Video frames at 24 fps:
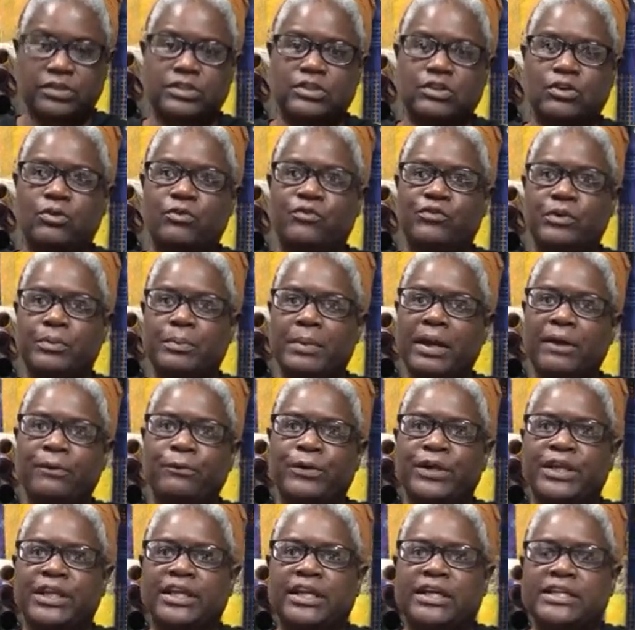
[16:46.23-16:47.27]
So for my
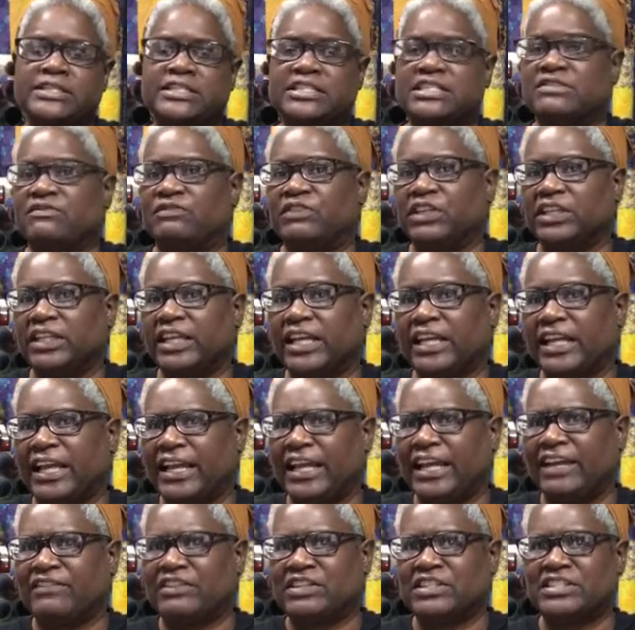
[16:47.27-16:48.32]
week, I just feel like
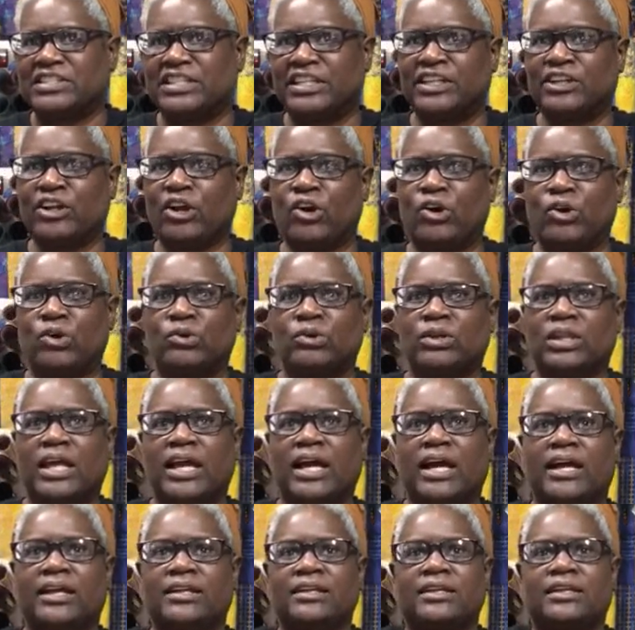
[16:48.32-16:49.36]
I haven't done a whole
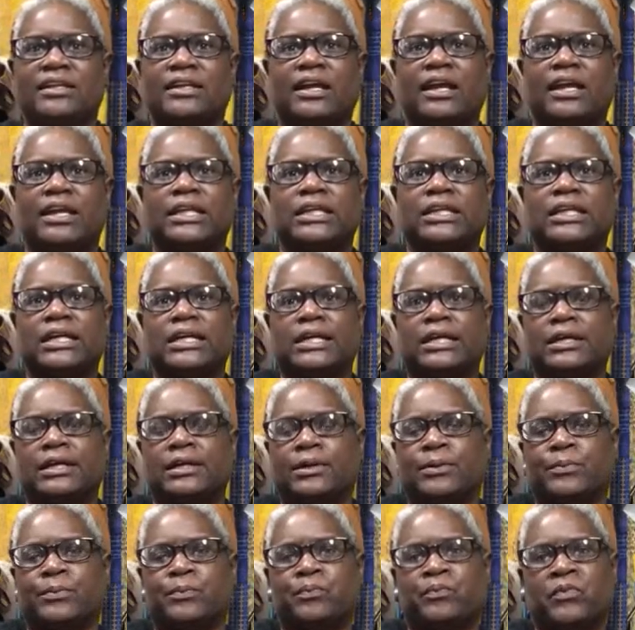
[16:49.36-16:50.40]
lot. I
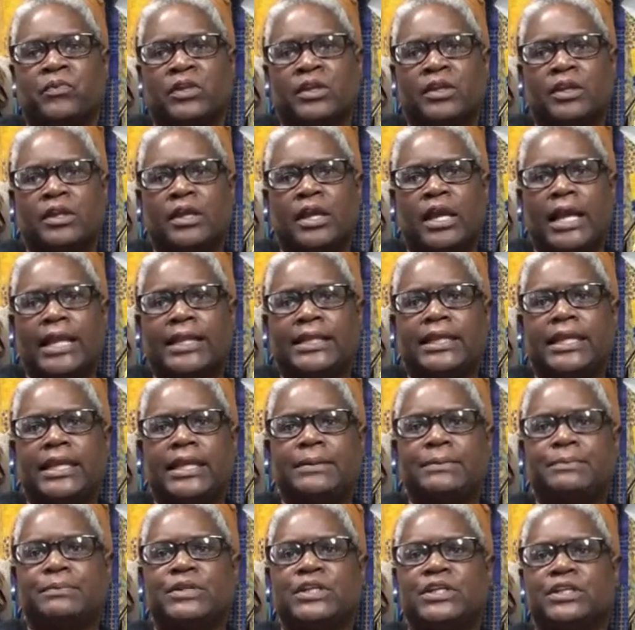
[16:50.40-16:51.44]
um, I
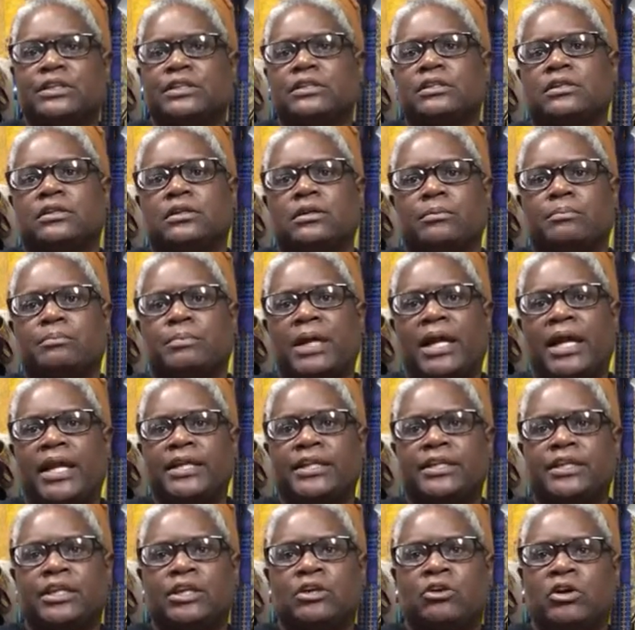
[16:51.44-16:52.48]
did get the
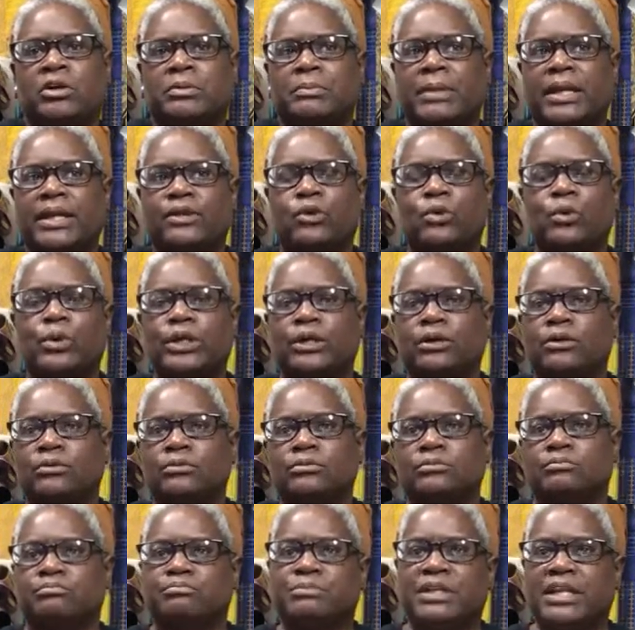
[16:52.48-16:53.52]
binding on my quilt,
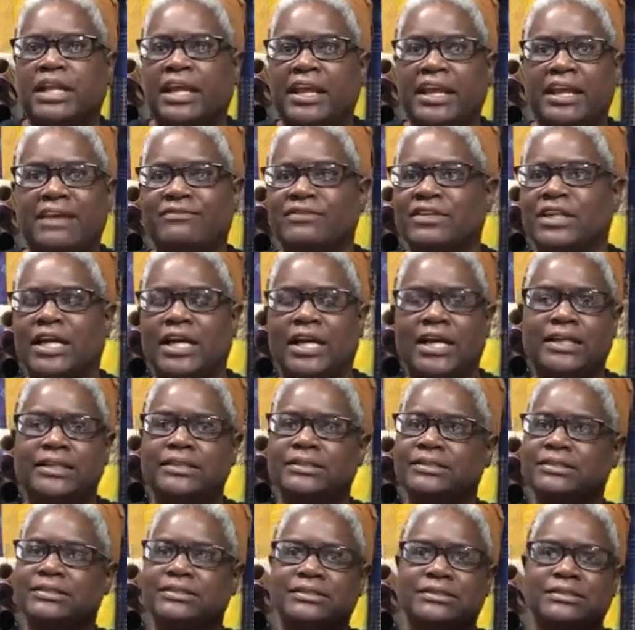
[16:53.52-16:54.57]
but I have not
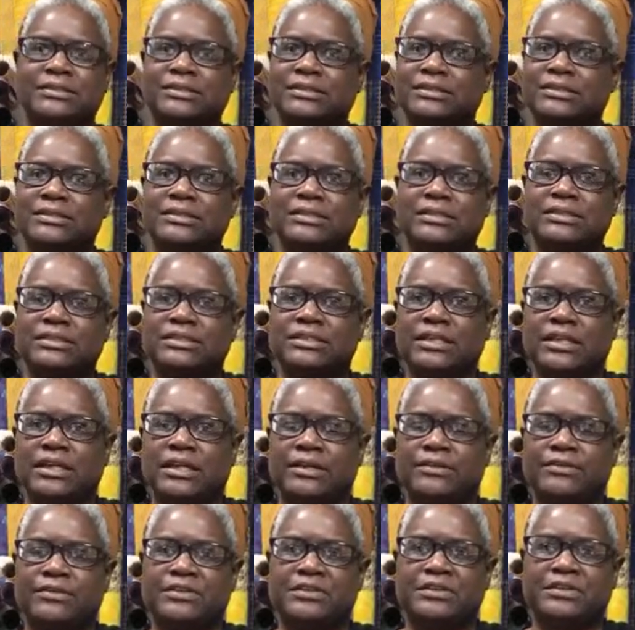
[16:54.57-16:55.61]

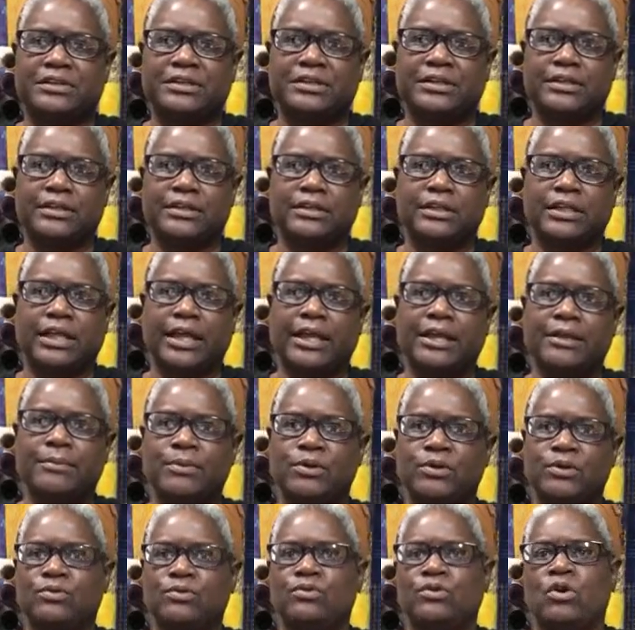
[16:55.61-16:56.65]
done the
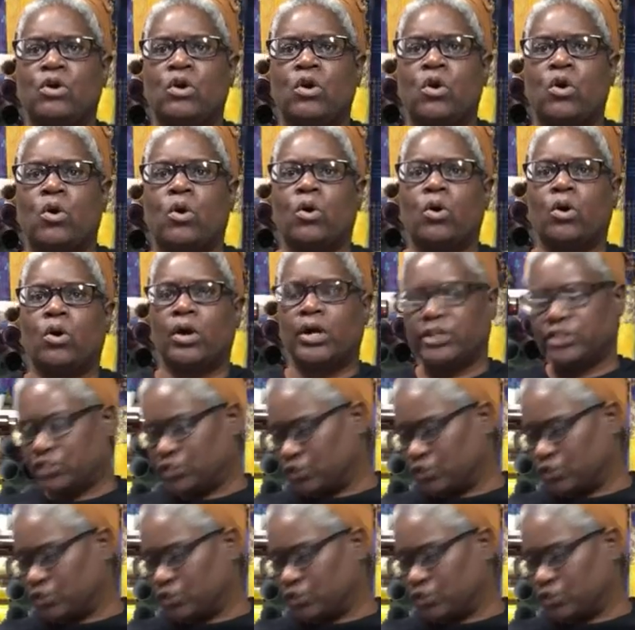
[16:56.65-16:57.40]
label or